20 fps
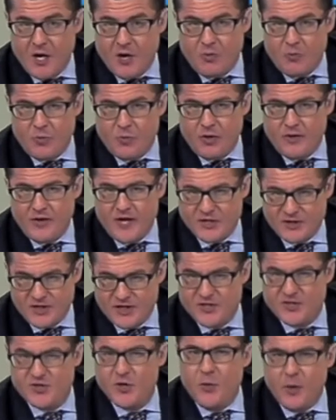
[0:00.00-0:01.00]
What are they
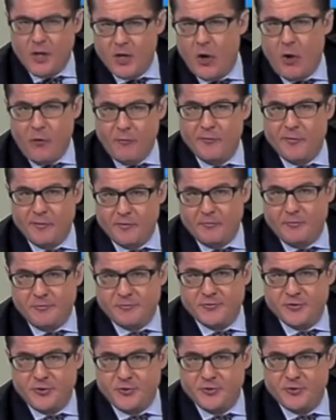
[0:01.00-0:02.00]
actually doing on them?
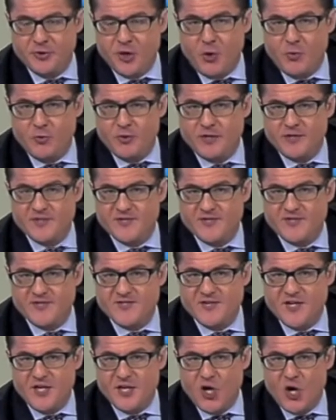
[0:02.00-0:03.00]
Well, John Golden is
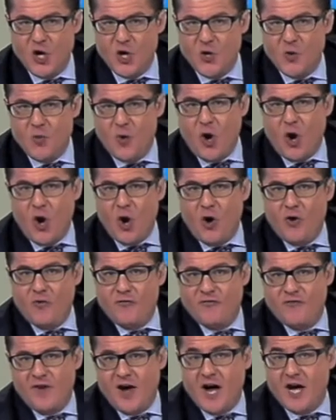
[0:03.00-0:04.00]
CEO
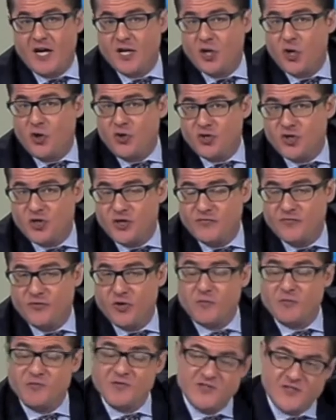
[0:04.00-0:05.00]
of coaching
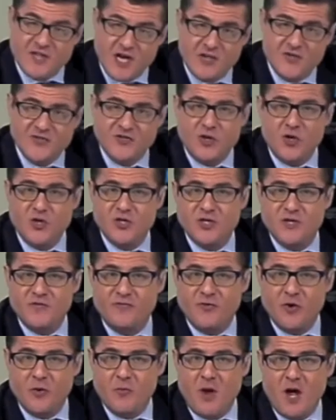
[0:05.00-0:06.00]
firm, sales coaching
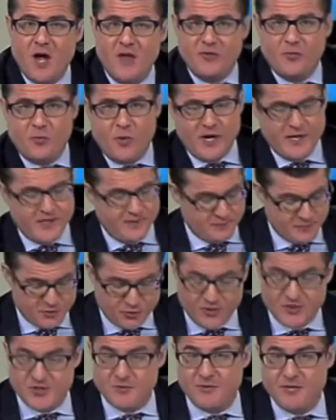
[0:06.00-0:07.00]
firm Huthwaite,
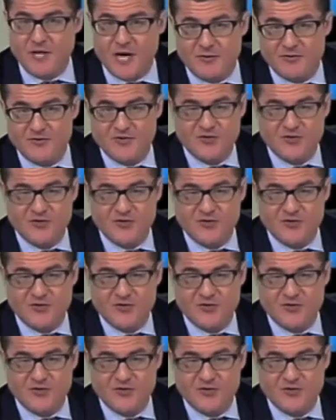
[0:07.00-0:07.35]
joins me now in